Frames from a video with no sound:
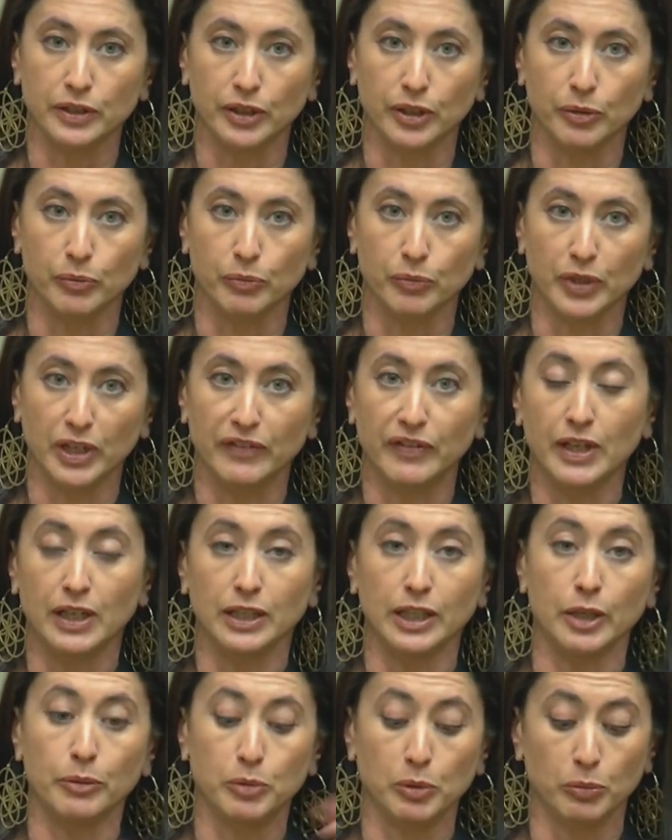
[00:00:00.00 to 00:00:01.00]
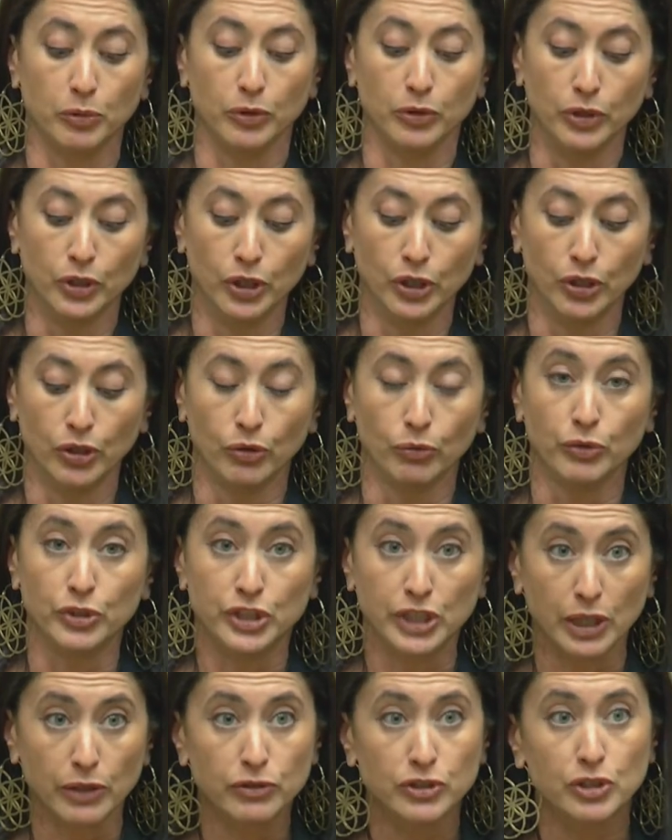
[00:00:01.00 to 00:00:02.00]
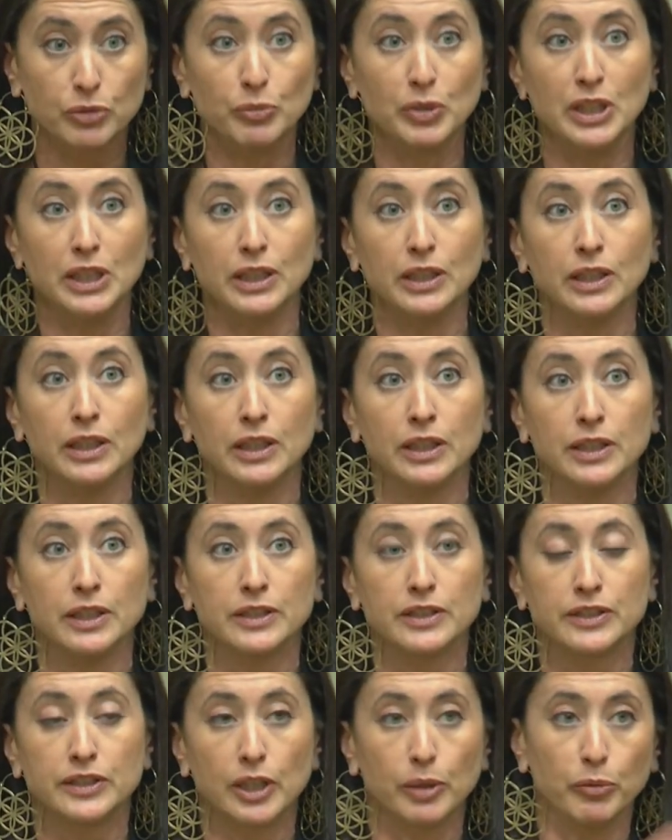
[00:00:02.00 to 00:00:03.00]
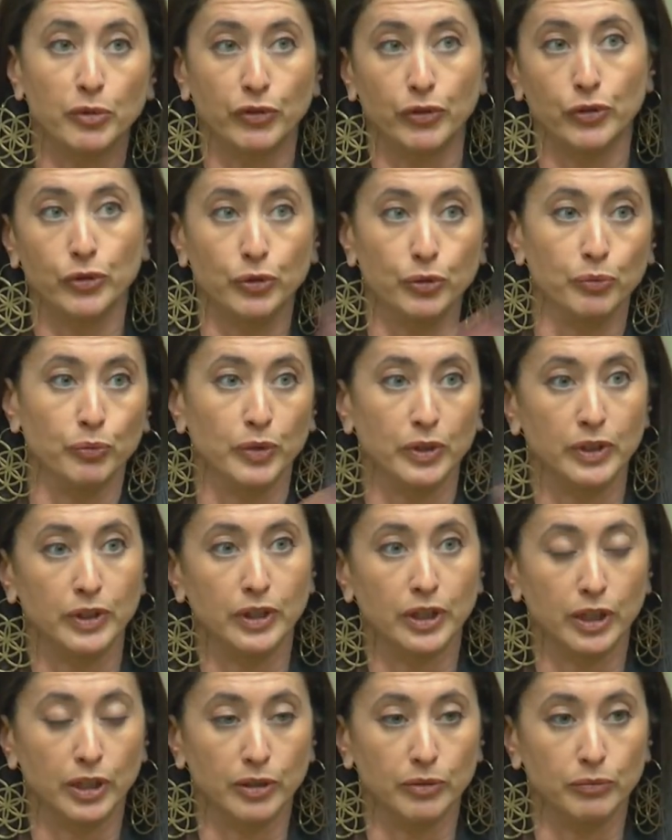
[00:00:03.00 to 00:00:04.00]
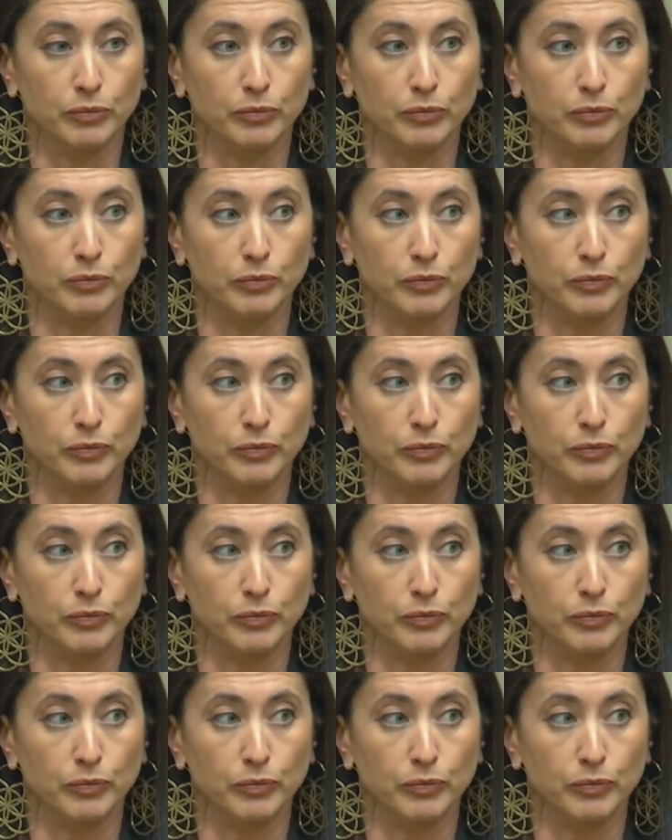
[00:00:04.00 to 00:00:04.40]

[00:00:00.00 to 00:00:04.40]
um, but I've had a lot of people reach out to me, some of whom um,